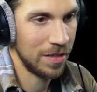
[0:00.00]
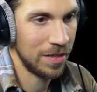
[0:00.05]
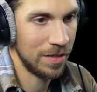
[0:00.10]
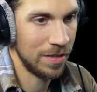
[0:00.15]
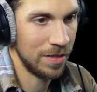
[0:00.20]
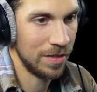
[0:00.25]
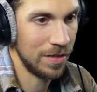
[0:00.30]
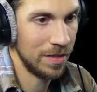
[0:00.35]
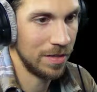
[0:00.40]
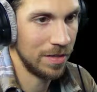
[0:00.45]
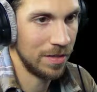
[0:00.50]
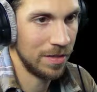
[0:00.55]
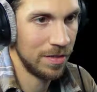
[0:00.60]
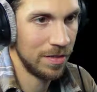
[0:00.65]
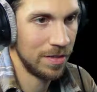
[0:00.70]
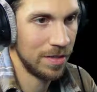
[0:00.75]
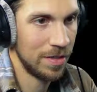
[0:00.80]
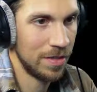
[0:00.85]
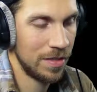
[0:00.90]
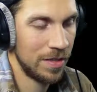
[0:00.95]

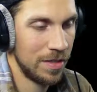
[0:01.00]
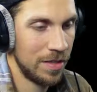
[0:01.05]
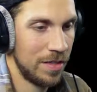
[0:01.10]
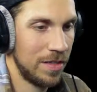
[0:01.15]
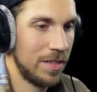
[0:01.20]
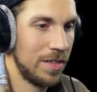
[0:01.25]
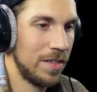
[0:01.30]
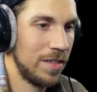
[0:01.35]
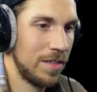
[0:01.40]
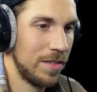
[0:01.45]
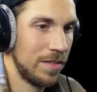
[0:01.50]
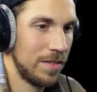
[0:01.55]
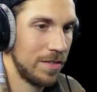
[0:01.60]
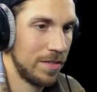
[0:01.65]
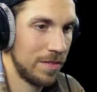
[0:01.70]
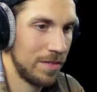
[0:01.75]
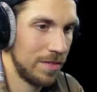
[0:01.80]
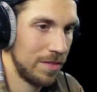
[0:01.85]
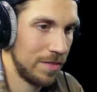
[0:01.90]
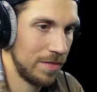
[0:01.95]
Uh,
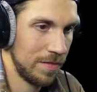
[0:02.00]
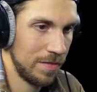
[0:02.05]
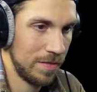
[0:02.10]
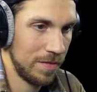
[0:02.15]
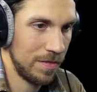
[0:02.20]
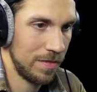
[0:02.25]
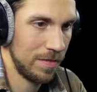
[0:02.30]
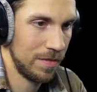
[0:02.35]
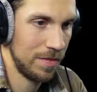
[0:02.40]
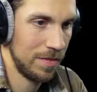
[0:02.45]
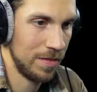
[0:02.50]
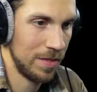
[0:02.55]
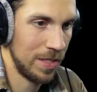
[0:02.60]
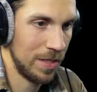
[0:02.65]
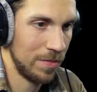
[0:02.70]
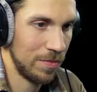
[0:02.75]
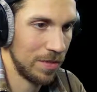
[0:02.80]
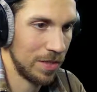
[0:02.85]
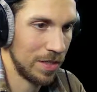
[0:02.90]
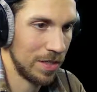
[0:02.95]
is
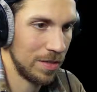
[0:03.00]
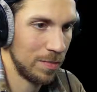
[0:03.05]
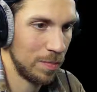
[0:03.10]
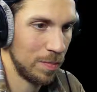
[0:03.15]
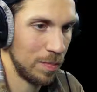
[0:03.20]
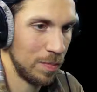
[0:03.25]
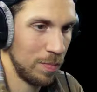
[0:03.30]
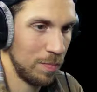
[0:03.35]
that one gonna